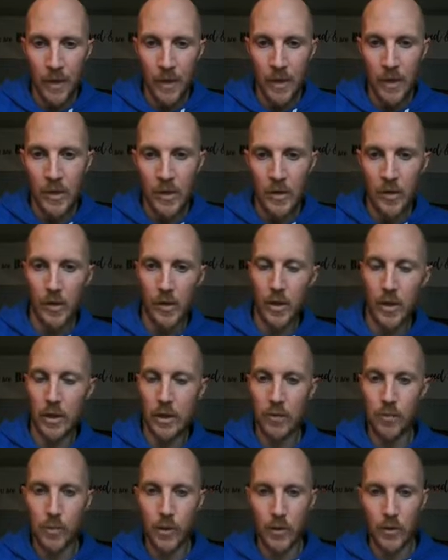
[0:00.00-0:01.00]
Inside
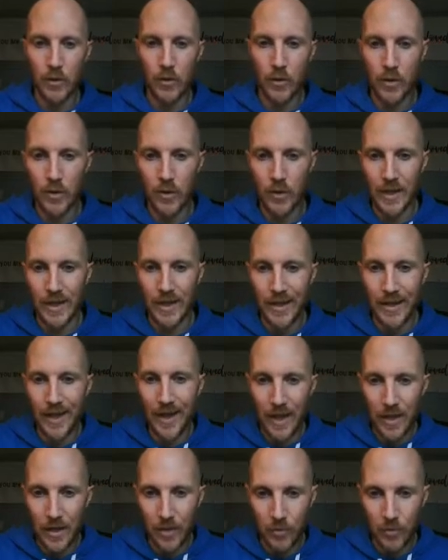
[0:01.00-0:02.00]
the parentheses, that
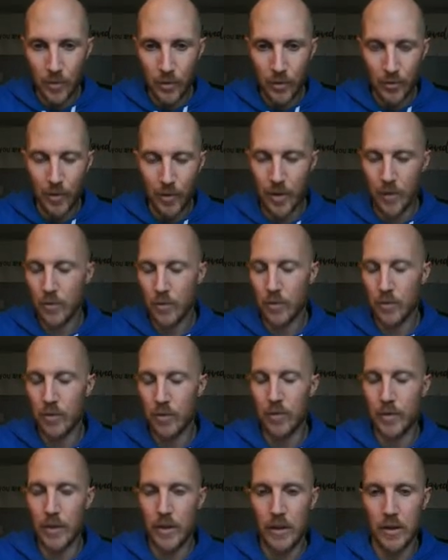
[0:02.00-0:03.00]
k number is being
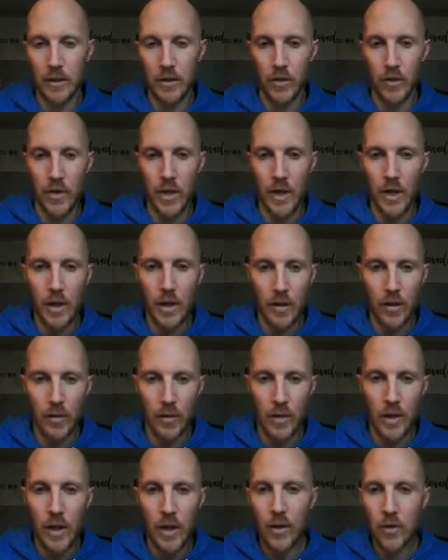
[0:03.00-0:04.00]
multiplied onto the
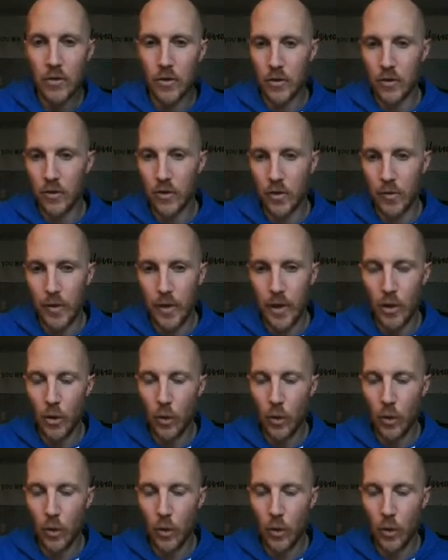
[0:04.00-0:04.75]
x. So this is going to be a